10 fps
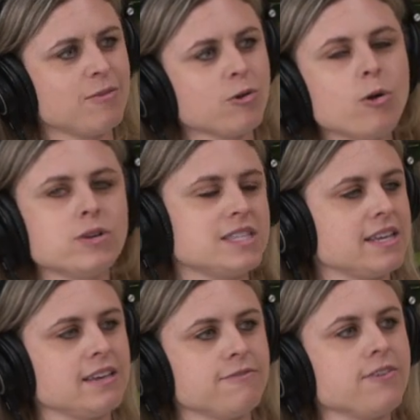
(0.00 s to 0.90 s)
We're always
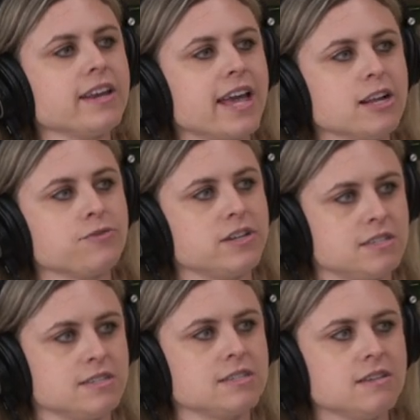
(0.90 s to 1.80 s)
thinking of fun
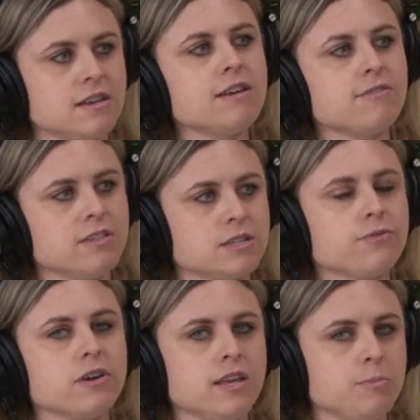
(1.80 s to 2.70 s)
catchphrases for this.
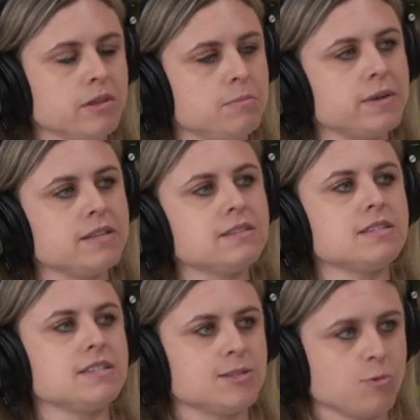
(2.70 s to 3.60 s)
For ibble and
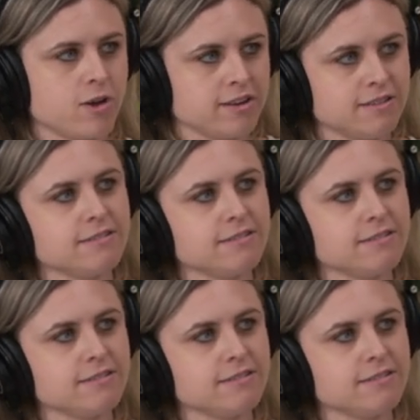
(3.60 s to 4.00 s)
bits is one.